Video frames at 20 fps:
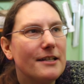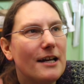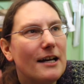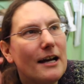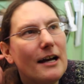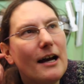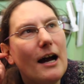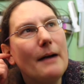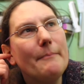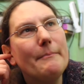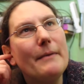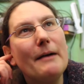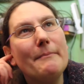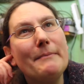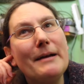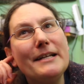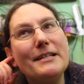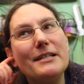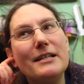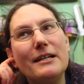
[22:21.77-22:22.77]
I
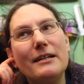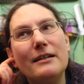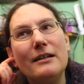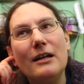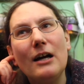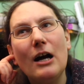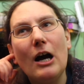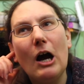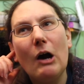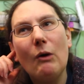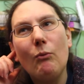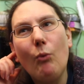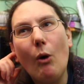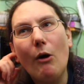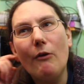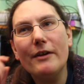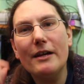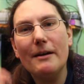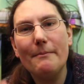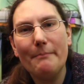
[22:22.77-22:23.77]
made a
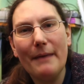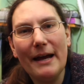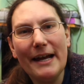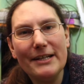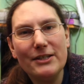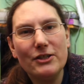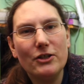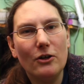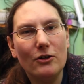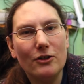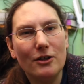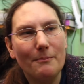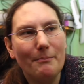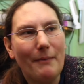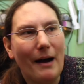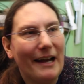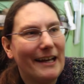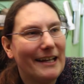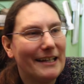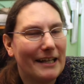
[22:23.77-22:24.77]
warrior mage called
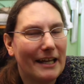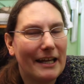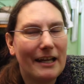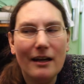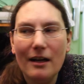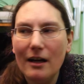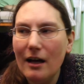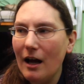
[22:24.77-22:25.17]
Hermione,